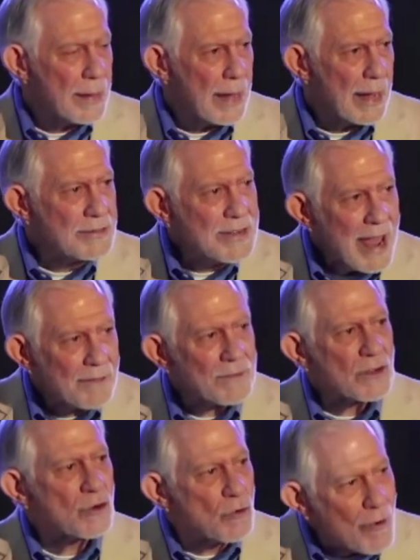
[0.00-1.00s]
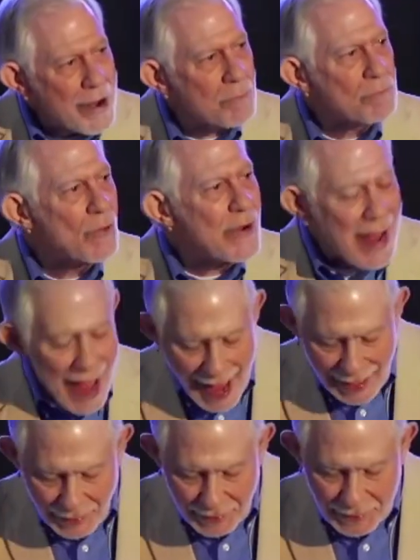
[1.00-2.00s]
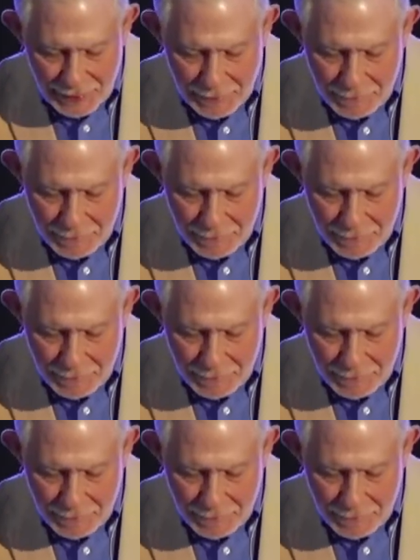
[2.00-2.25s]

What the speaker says: And yet the grim reality